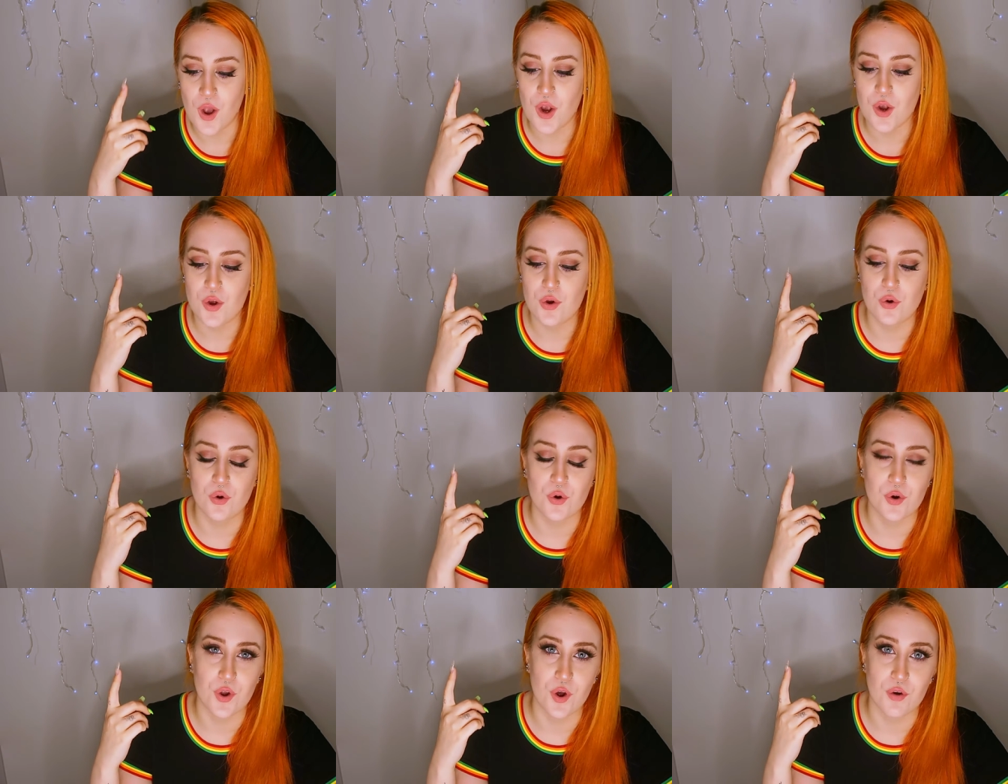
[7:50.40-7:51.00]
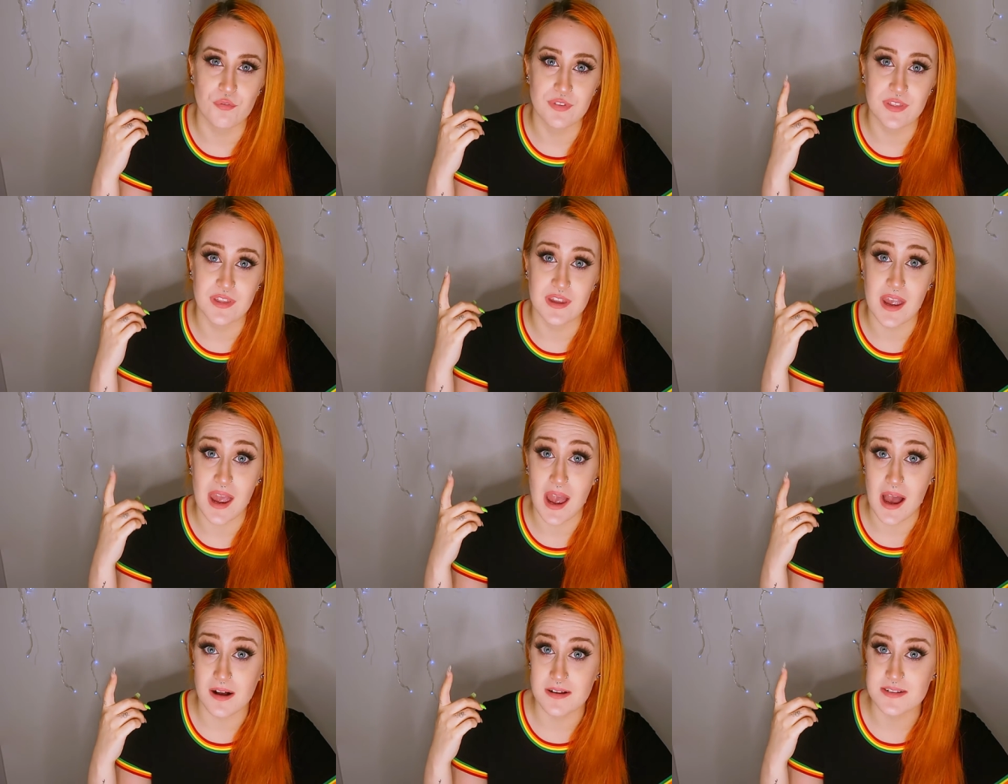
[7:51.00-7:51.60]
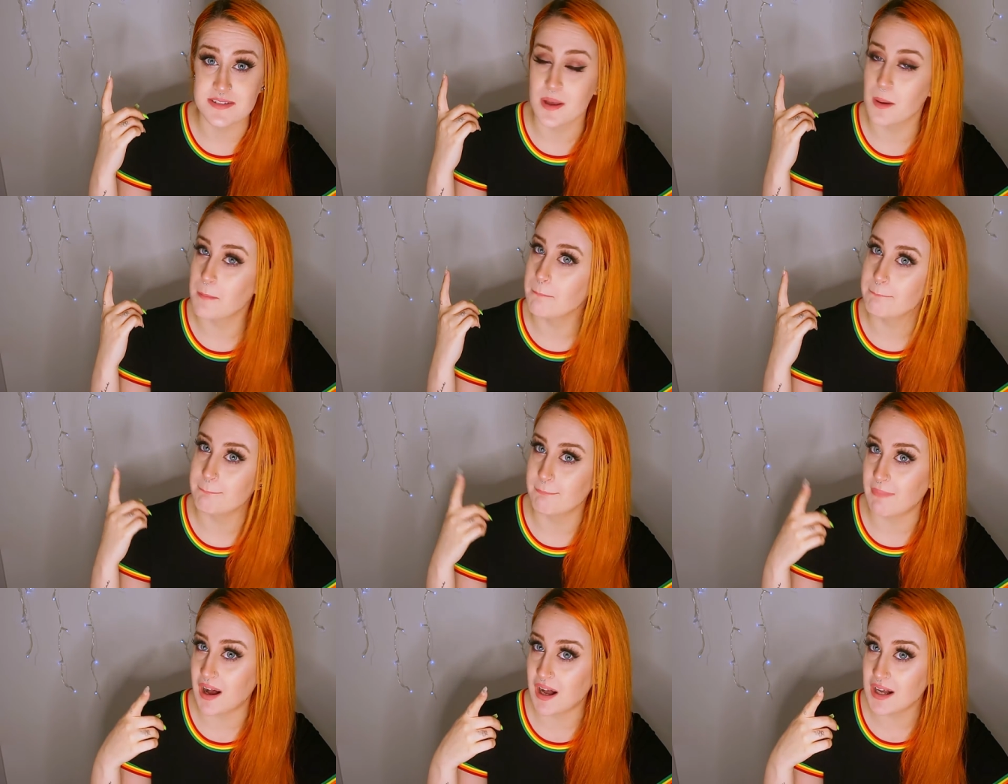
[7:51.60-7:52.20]
Court of the Owls
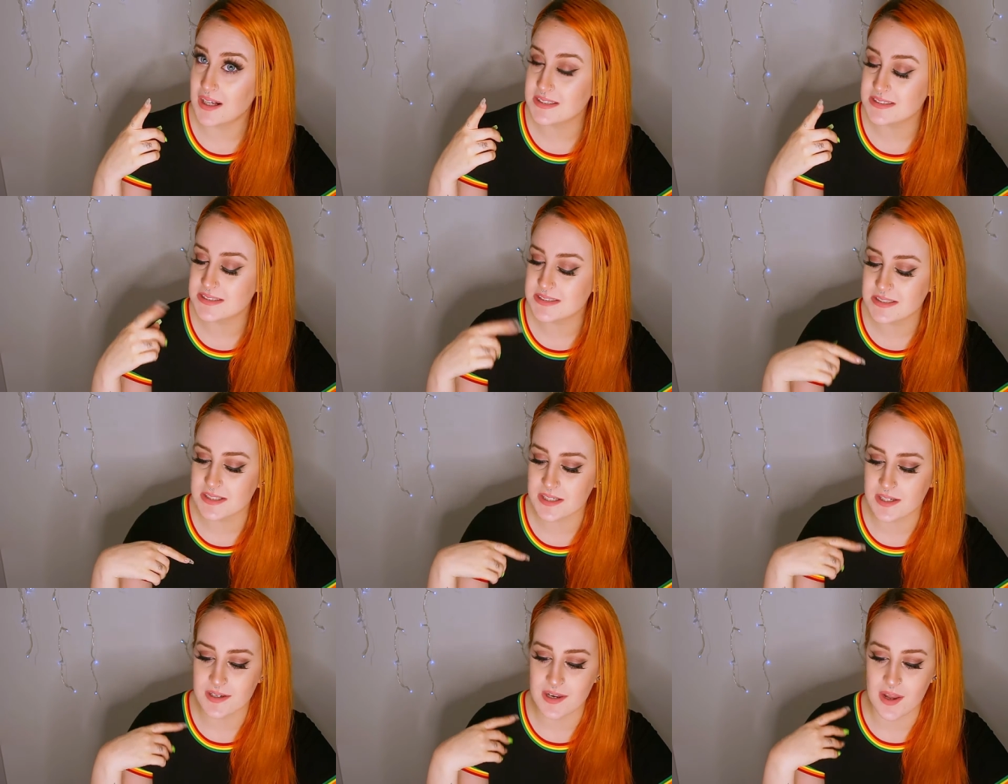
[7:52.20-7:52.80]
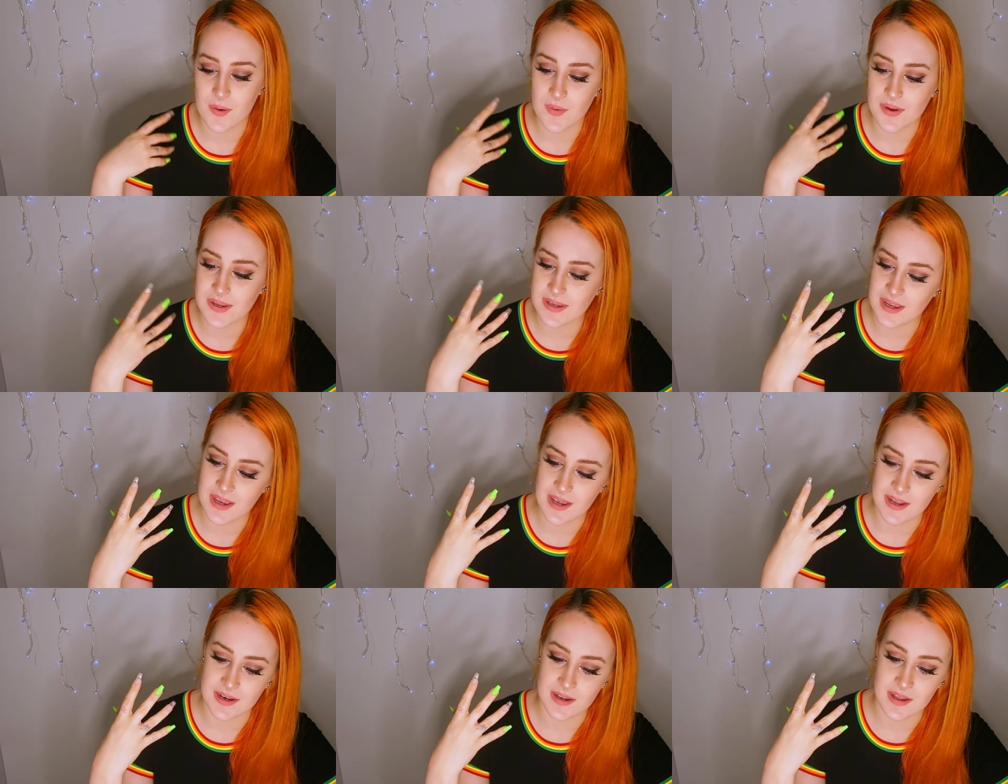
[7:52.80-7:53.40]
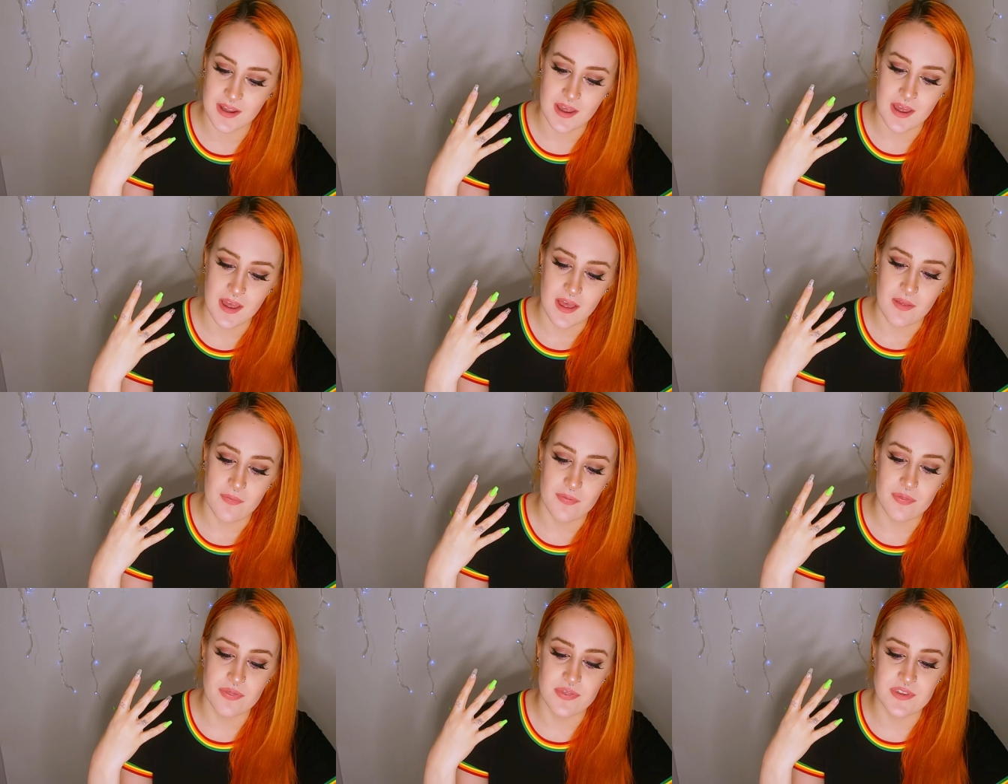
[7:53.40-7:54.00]
mask. Now again,
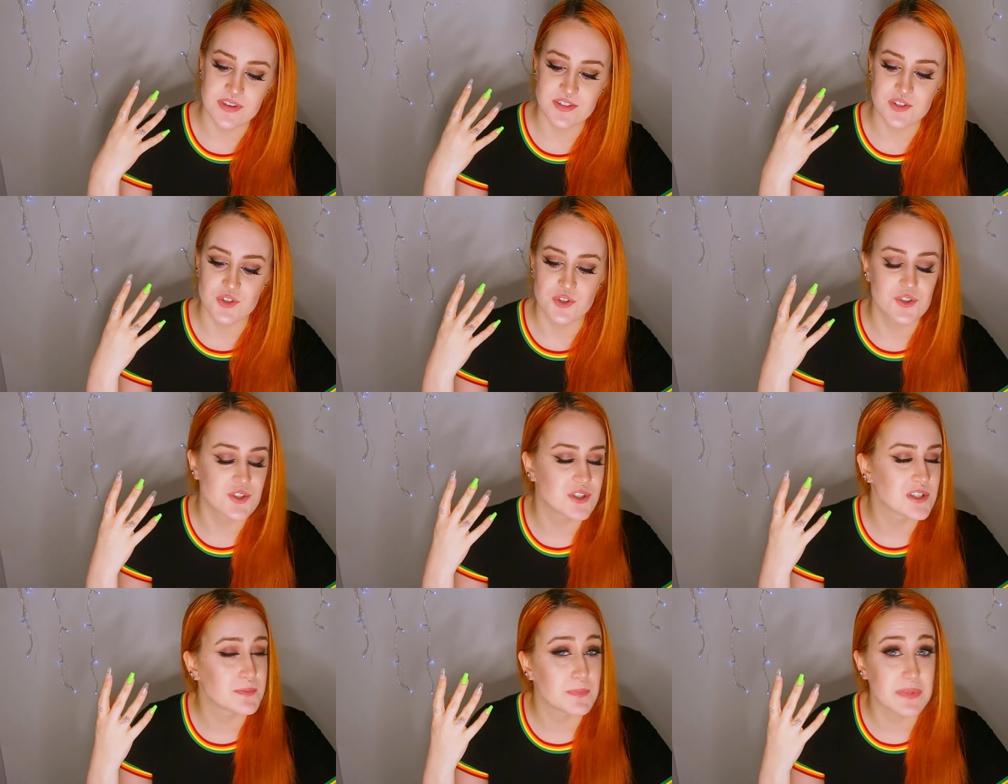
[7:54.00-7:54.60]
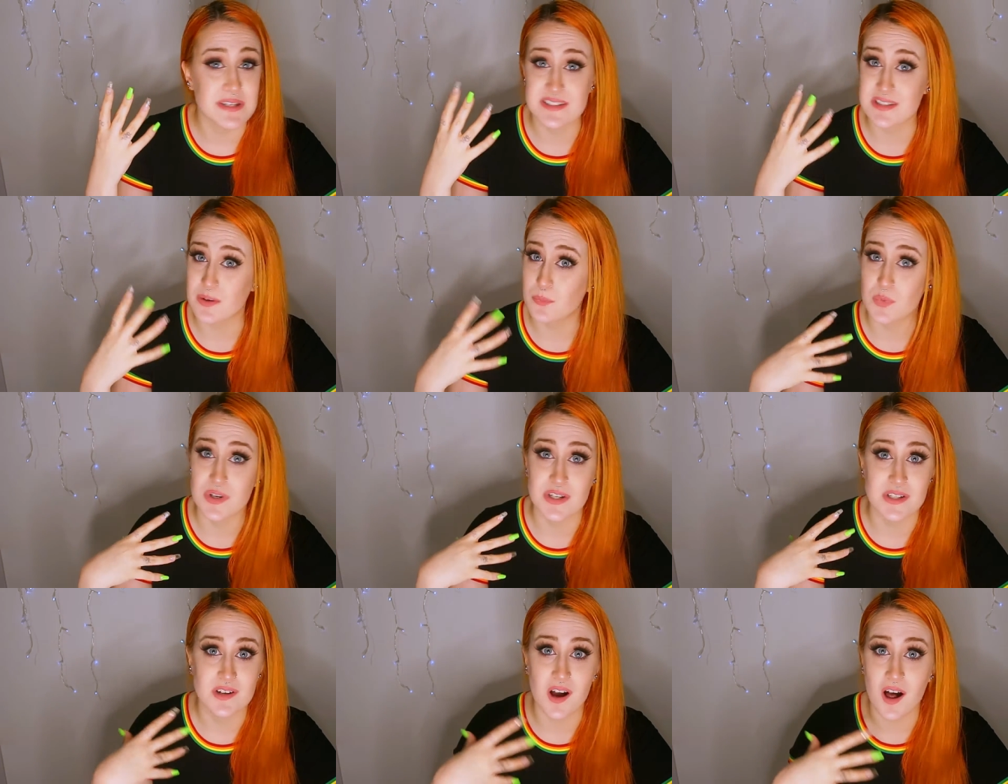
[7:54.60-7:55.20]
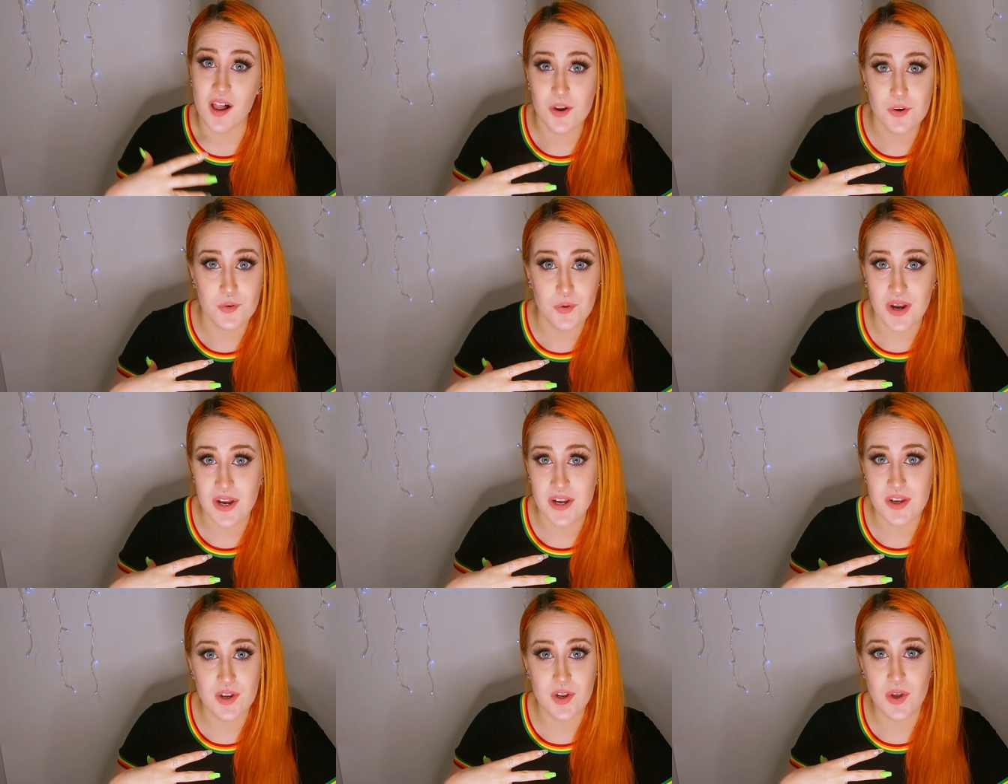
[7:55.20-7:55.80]
this could just be some weird color
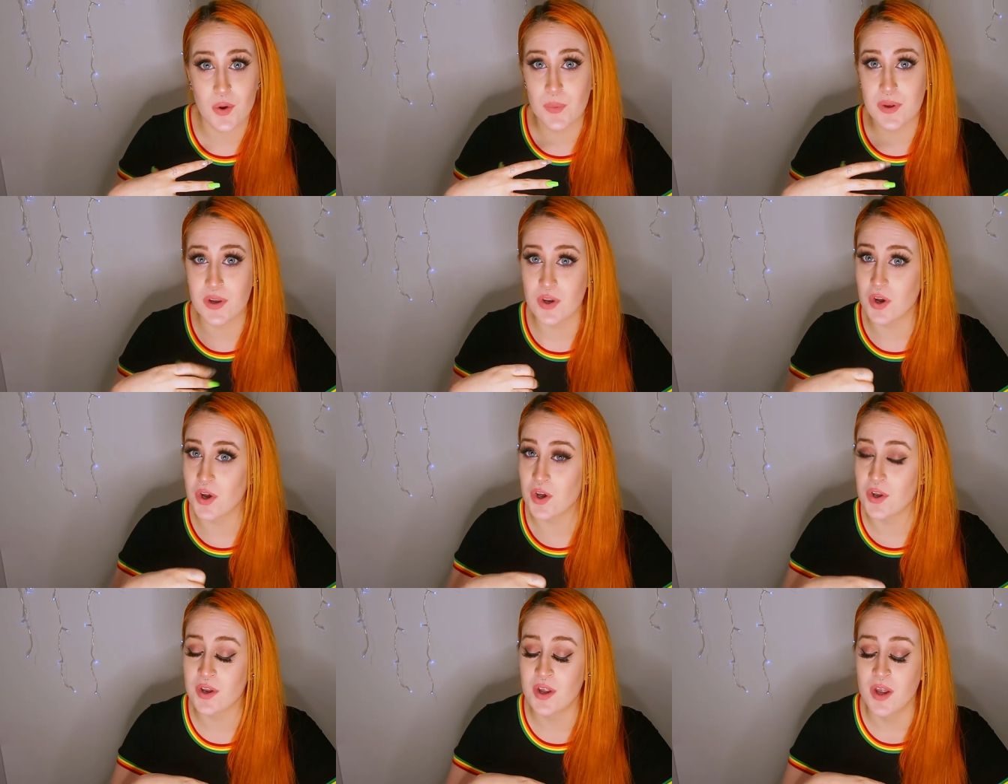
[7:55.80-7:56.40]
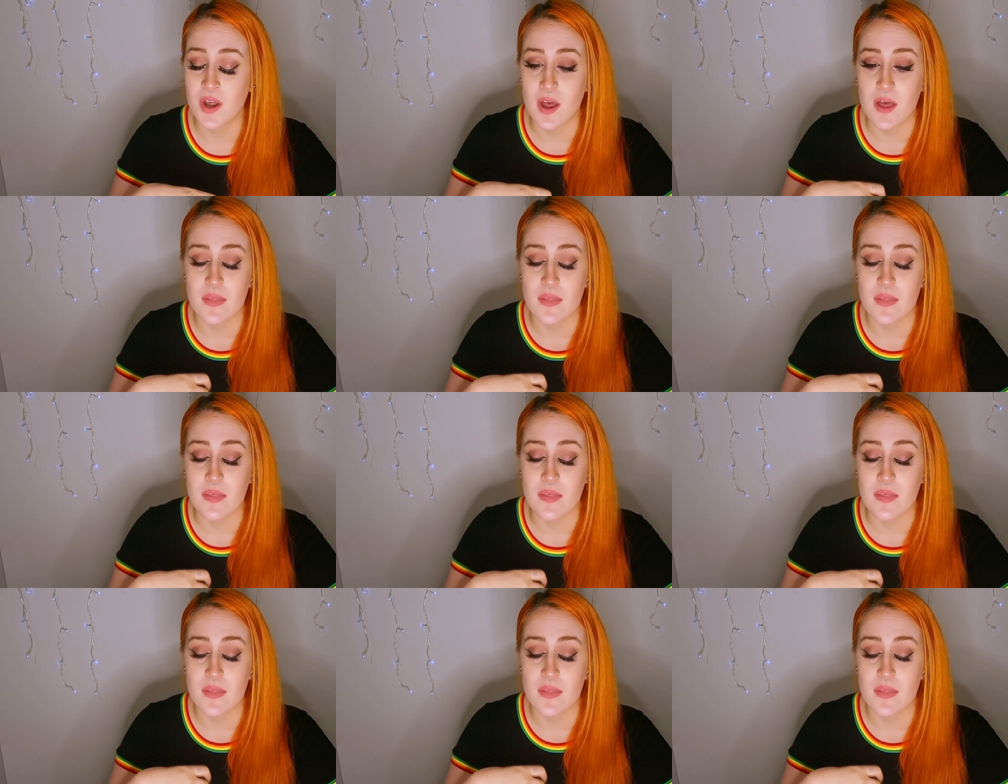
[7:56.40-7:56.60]
grading going on.